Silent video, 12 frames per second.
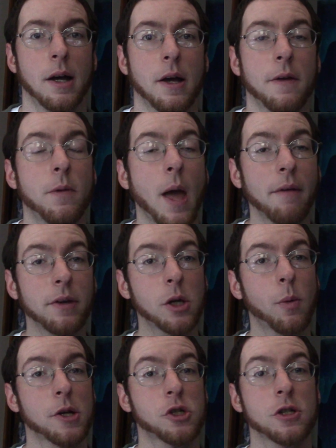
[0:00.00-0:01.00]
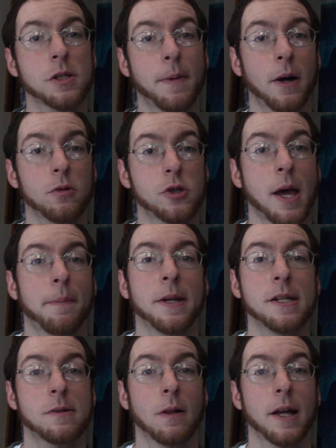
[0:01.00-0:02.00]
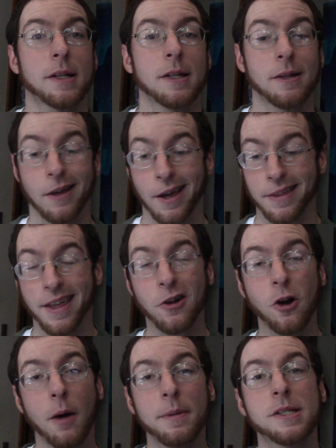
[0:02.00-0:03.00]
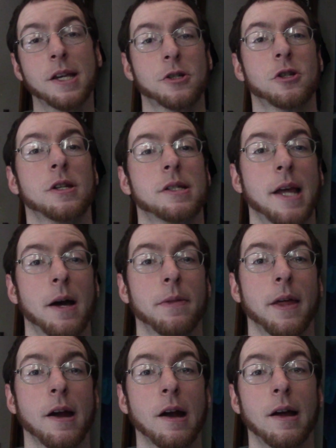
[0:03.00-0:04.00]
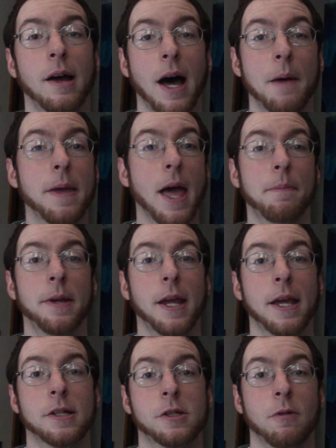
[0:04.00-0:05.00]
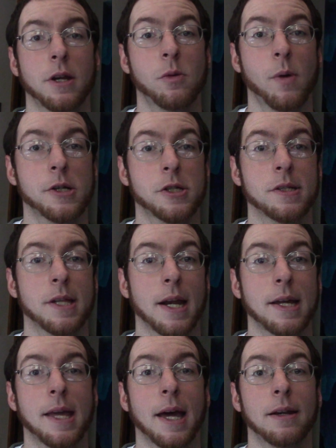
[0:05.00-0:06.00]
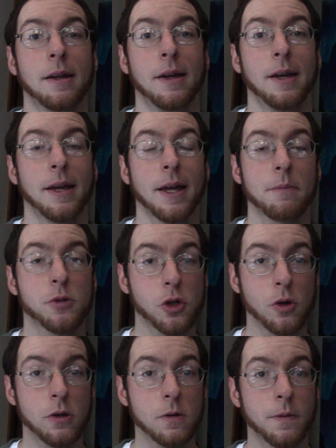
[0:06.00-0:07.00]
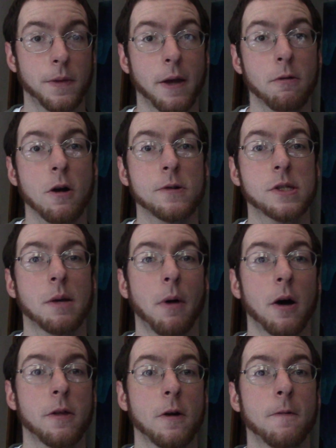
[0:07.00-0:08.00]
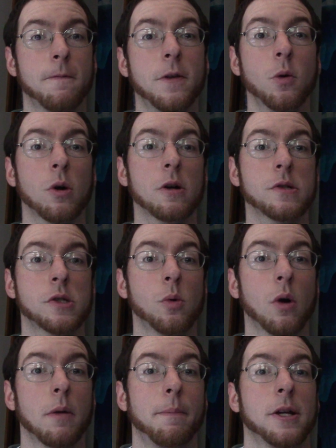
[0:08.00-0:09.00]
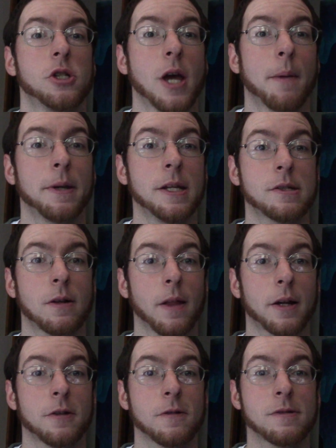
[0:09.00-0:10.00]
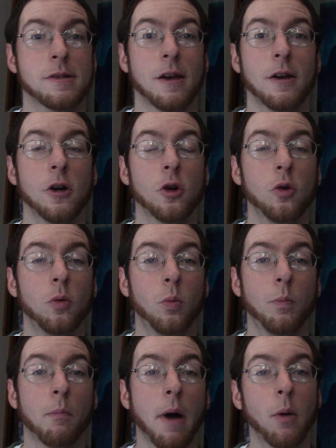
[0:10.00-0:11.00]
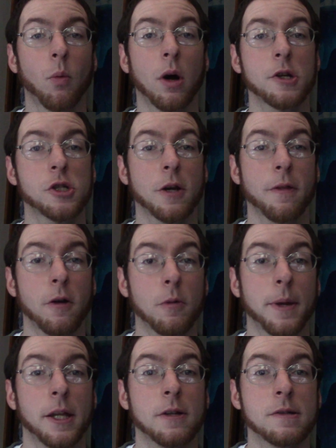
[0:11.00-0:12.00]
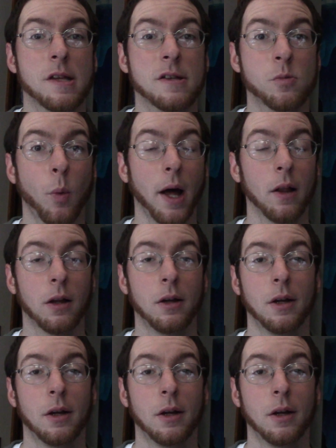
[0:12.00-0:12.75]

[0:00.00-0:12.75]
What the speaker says: If you have any questions about Japanese collecting, that comment section is down there. I'd be happy to answer any questions that I can, and I'm sure there are some other viewers who are big Japanese collectors who might want to share their opinions as well.